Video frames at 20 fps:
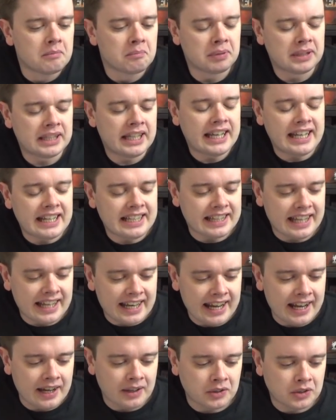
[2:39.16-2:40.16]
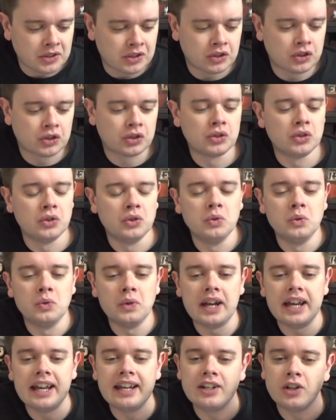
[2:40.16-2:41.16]
Planning that out
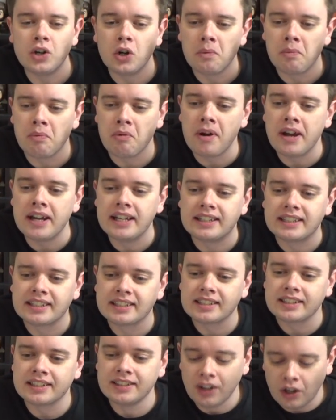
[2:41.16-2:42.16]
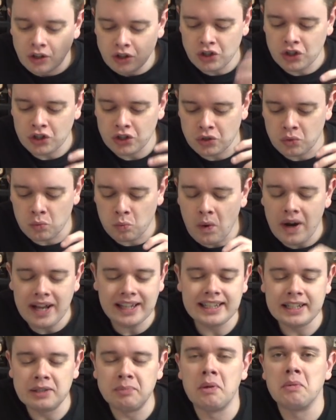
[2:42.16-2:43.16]
to incorporate not just where
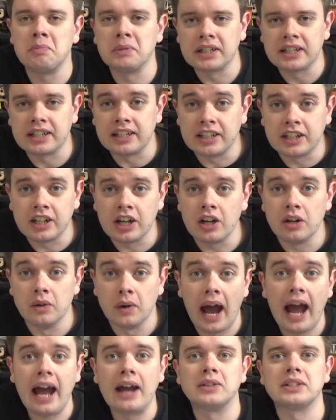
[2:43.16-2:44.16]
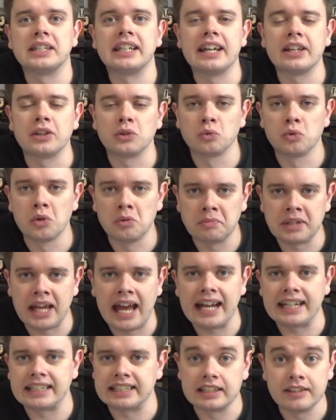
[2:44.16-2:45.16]
these people are going to go, how to get the rooms
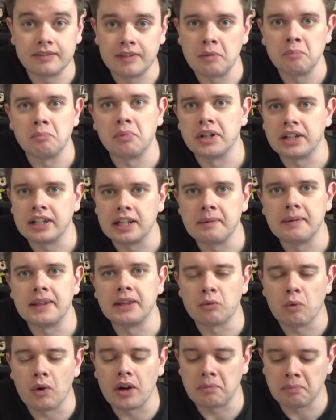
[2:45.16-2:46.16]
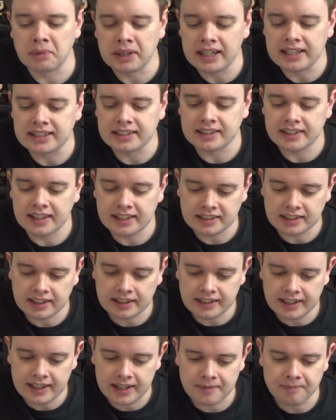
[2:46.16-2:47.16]
active in putting them in the right place and things
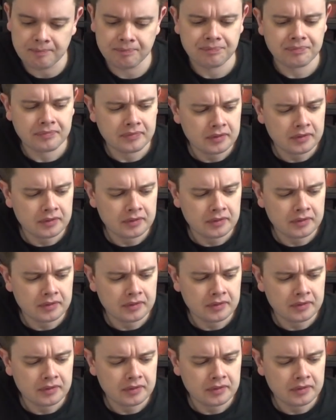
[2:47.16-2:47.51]
like that,